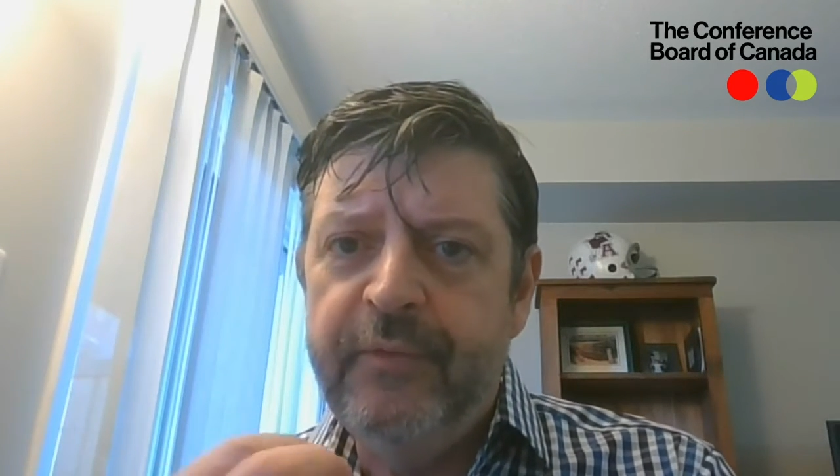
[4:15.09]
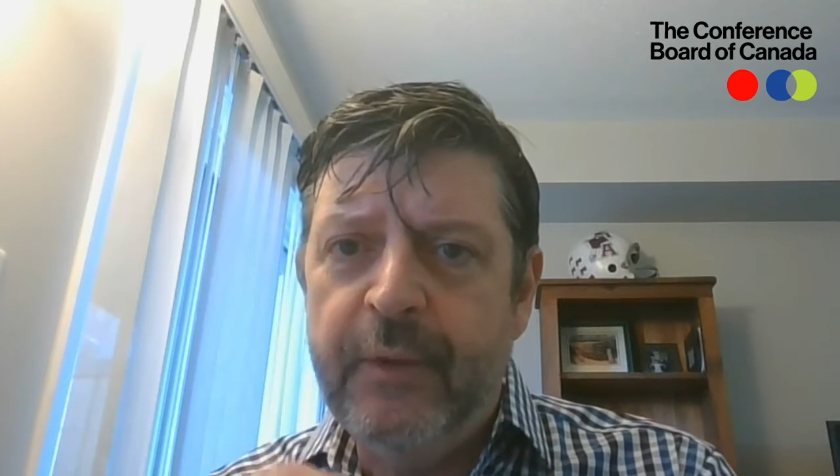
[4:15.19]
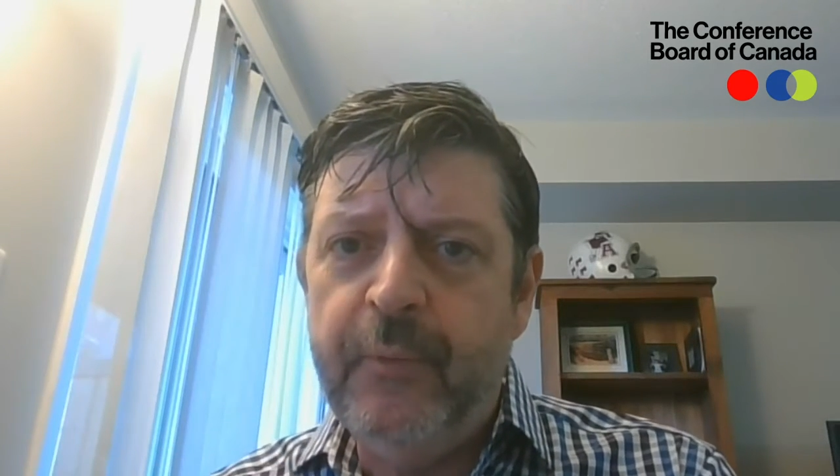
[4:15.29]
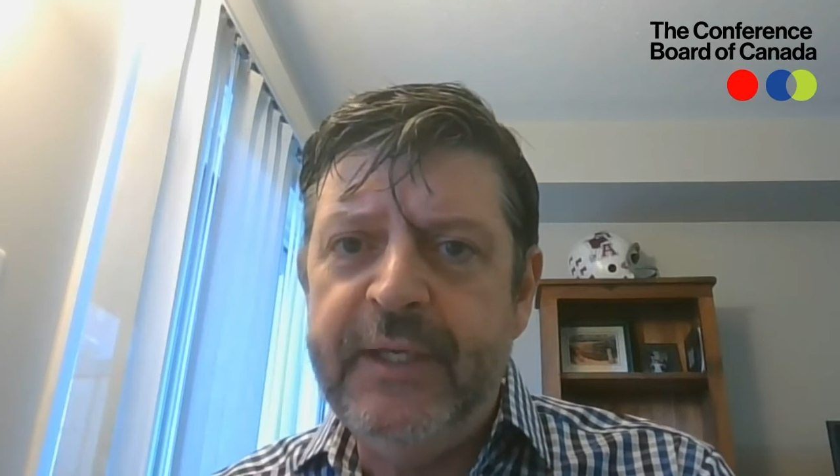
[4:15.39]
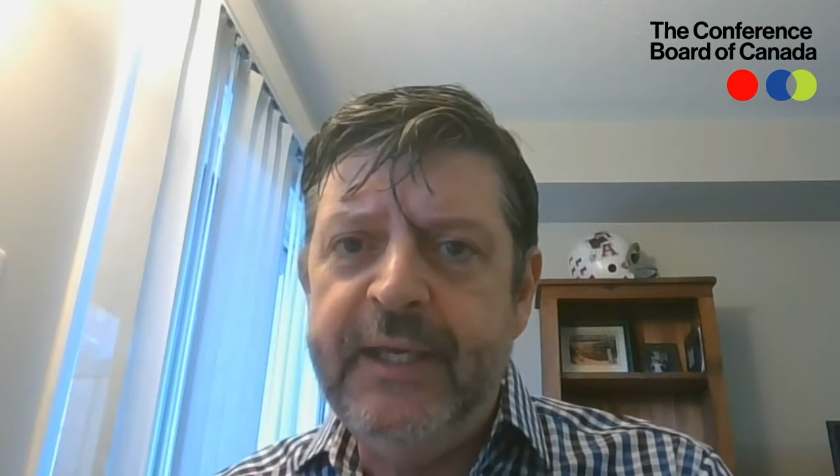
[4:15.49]

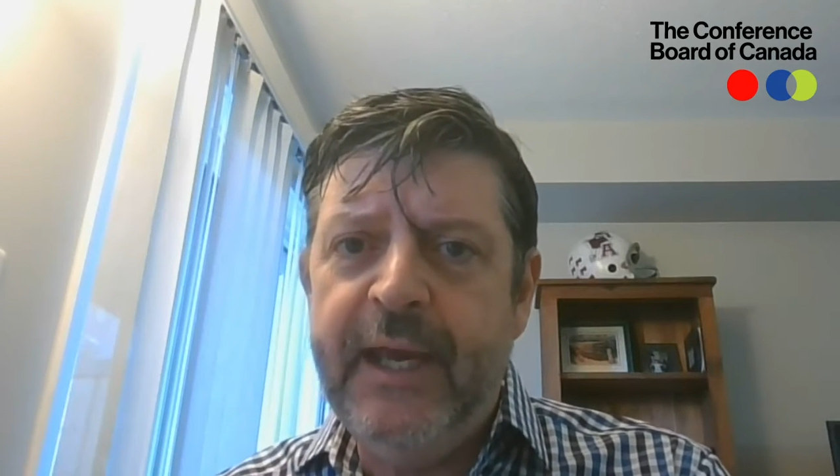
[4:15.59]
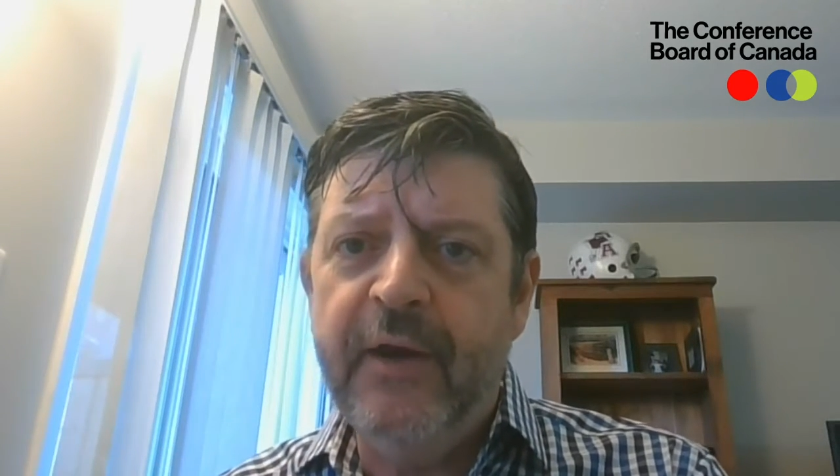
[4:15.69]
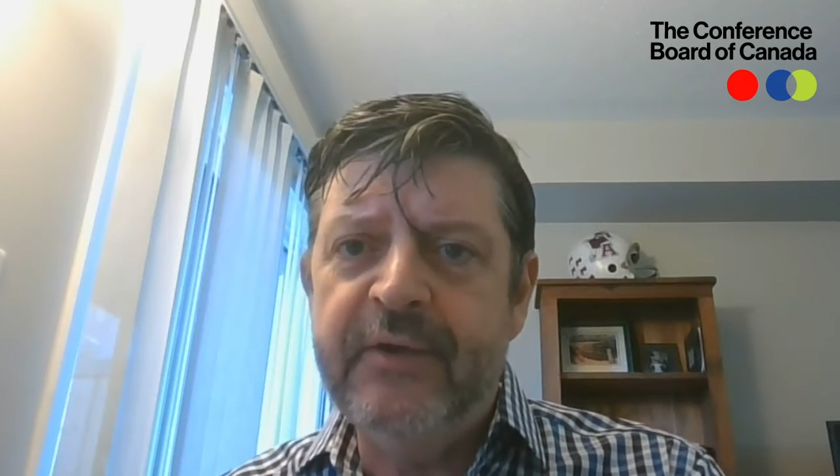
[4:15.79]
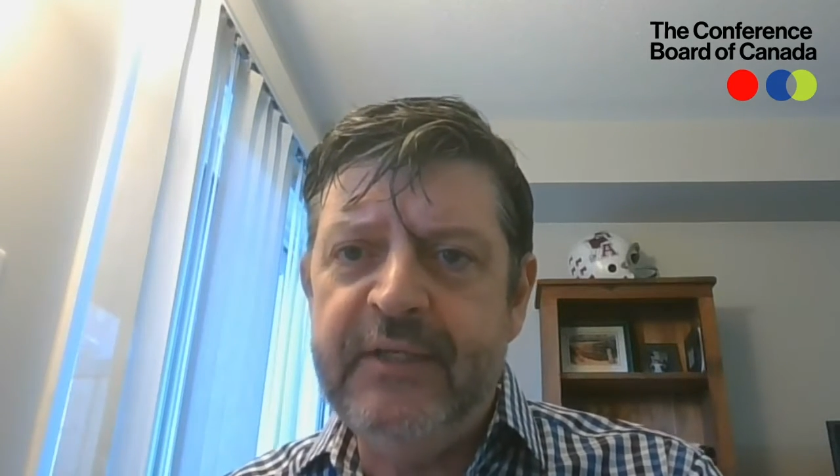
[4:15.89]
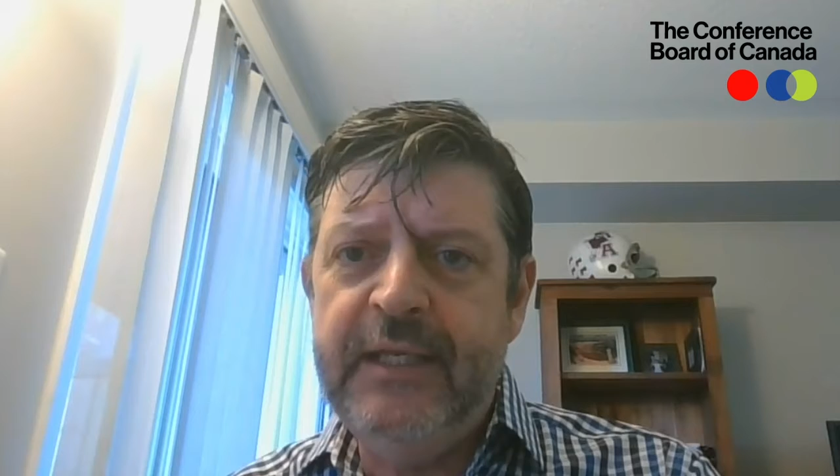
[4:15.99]
that we
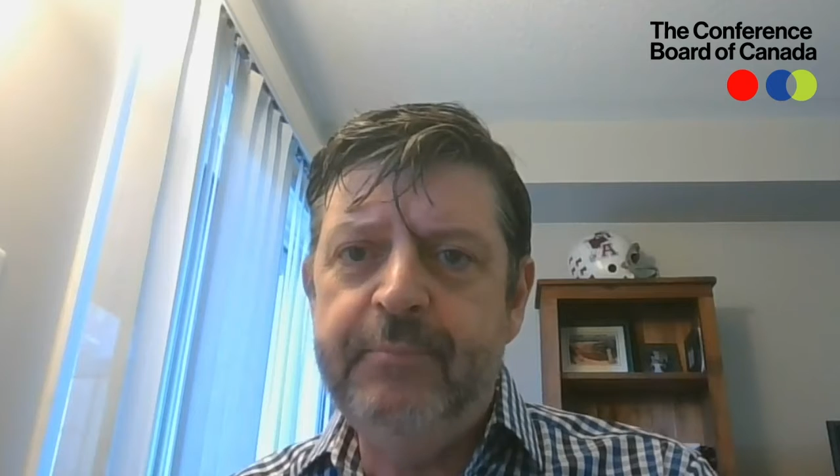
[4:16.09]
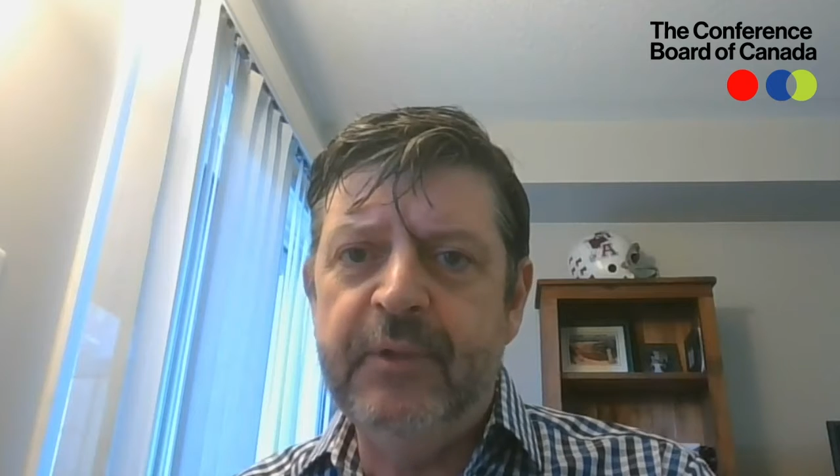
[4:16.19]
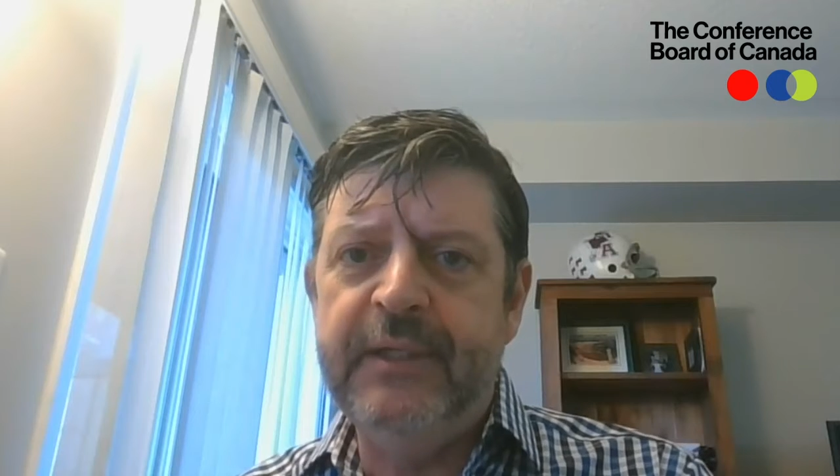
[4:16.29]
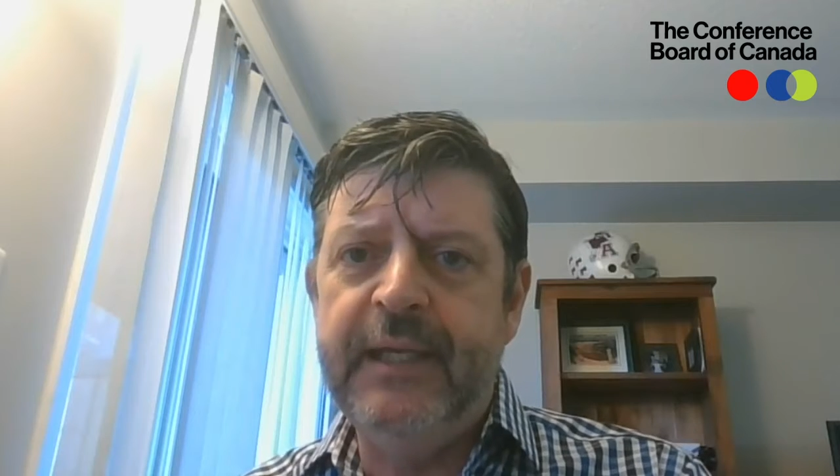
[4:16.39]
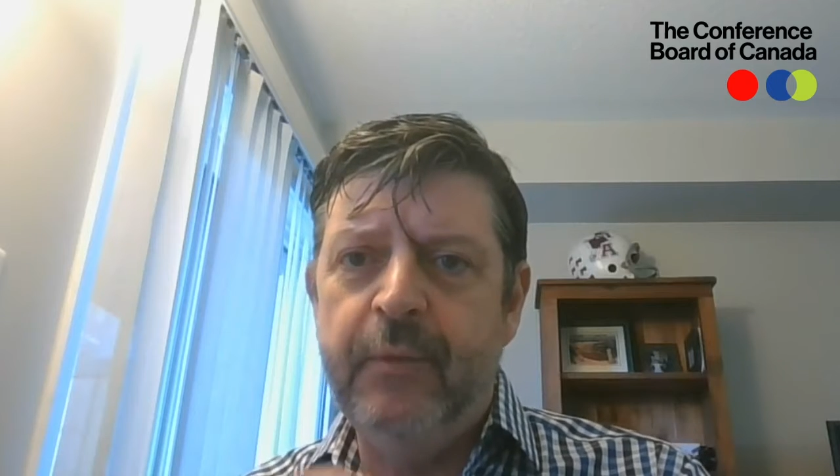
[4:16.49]
care deeply